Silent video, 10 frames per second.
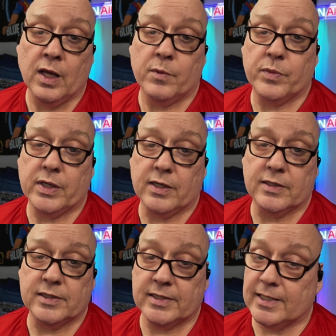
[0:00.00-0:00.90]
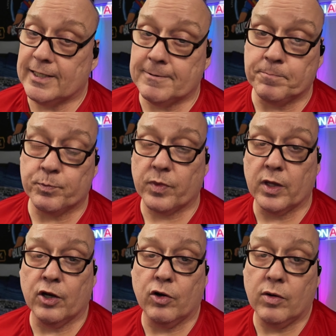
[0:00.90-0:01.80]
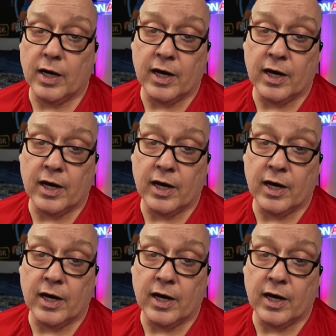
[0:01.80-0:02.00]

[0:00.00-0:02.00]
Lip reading: because you know,